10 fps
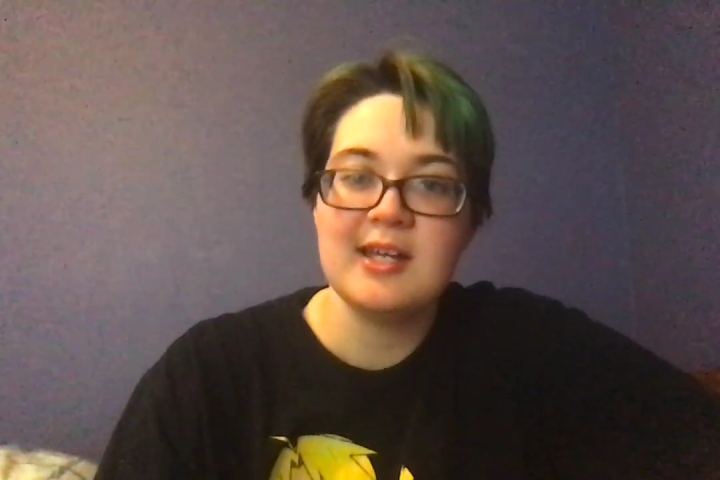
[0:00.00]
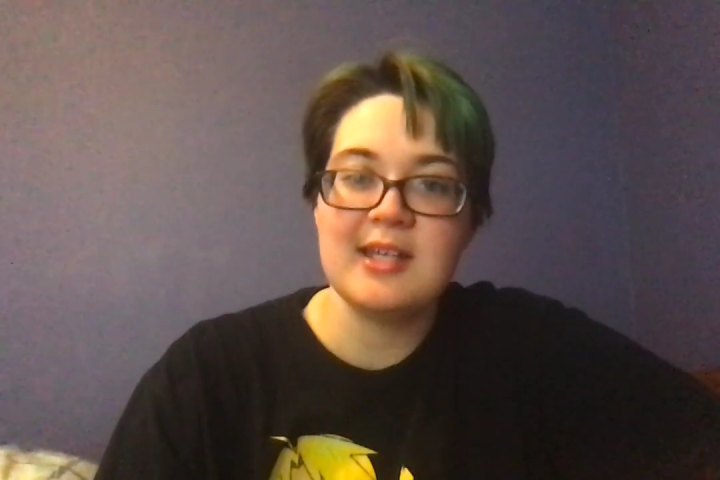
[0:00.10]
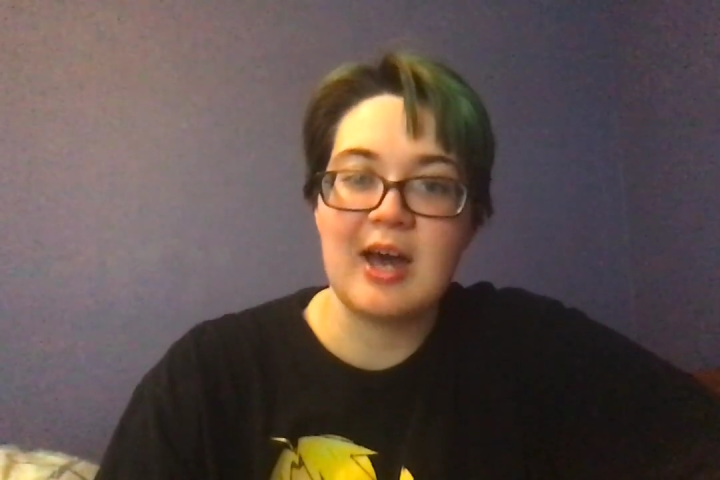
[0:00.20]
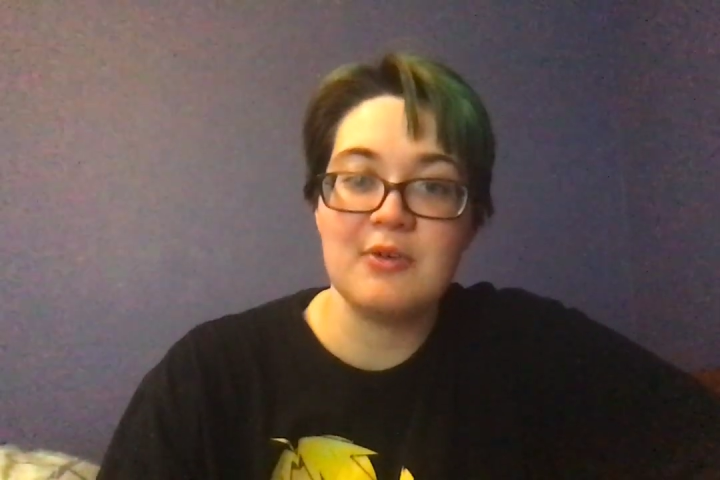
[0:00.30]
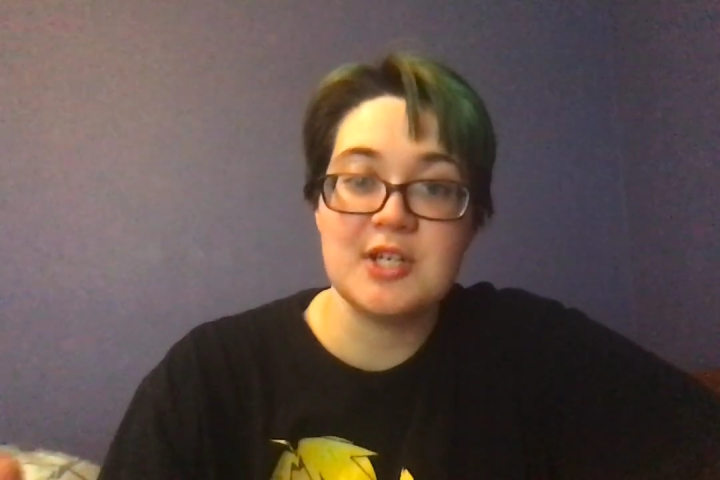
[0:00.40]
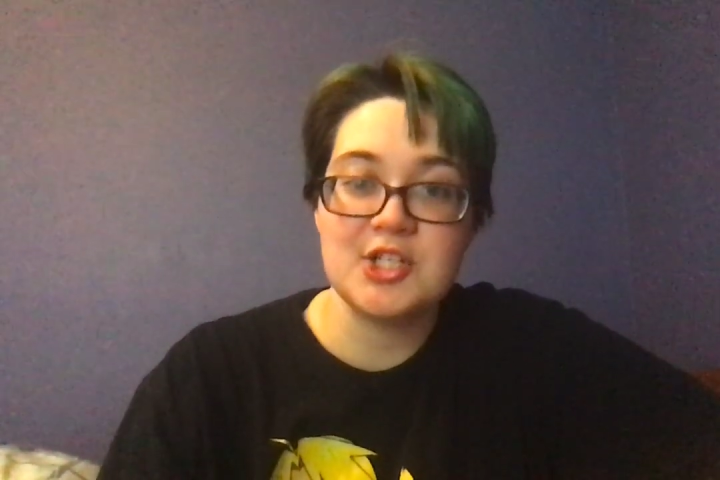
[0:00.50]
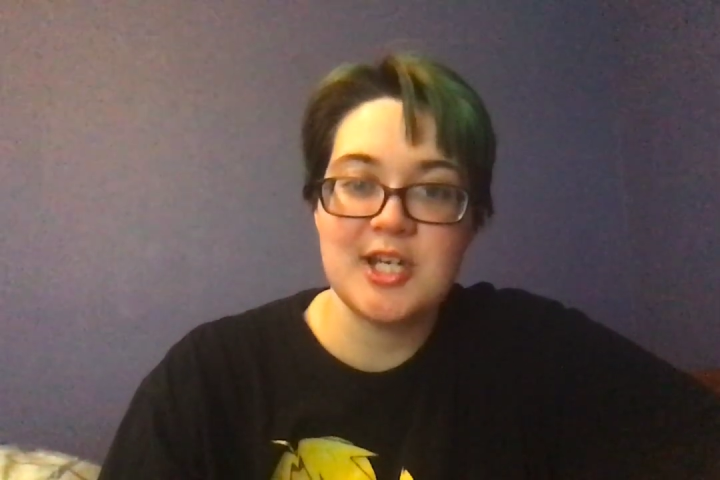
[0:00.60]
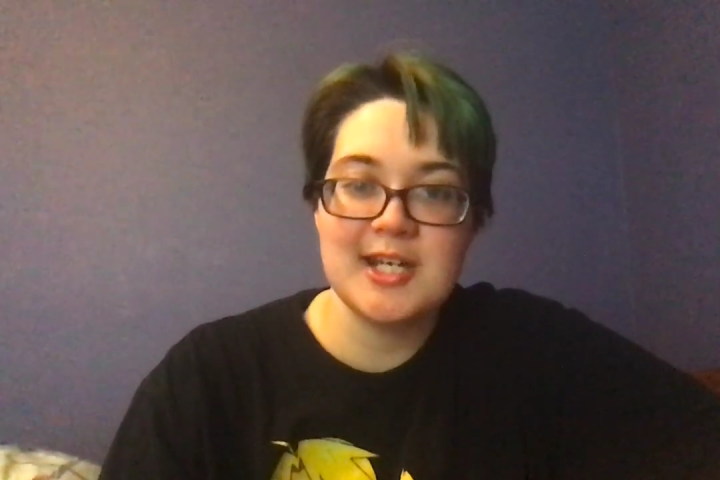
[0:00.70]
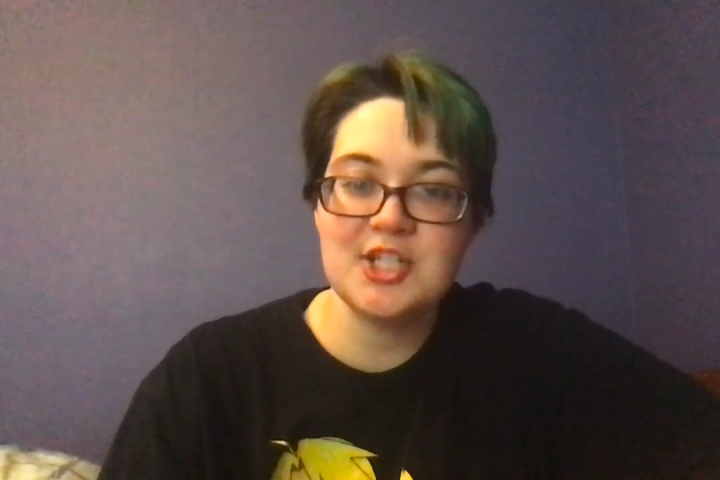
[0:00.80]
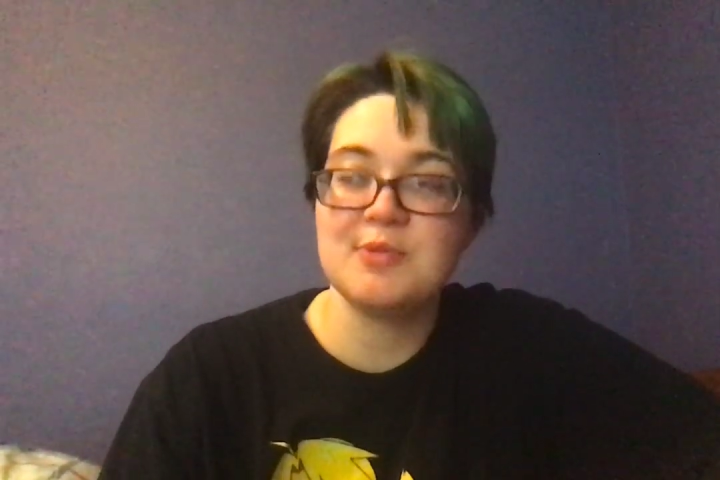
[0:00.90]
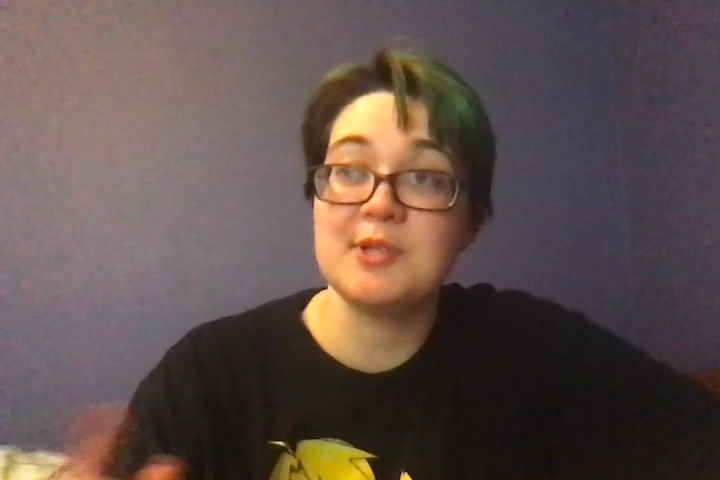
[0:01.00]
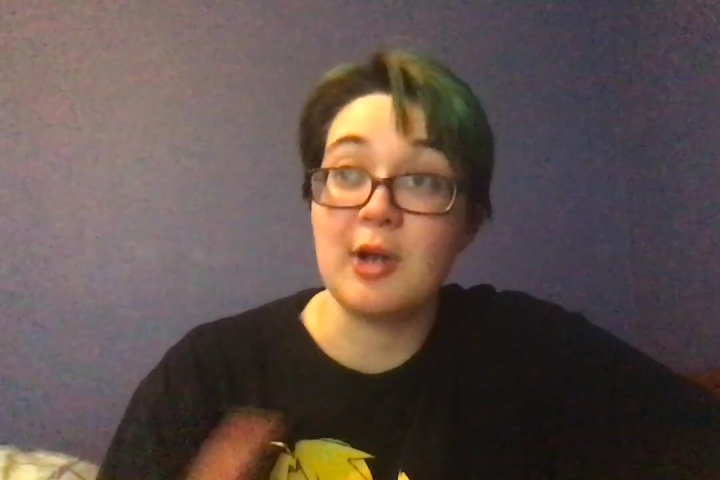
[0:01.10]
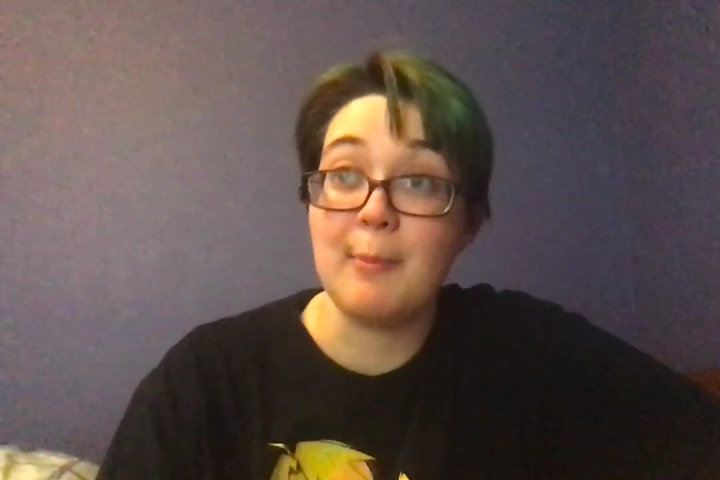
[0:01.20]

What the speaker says: how that changes with their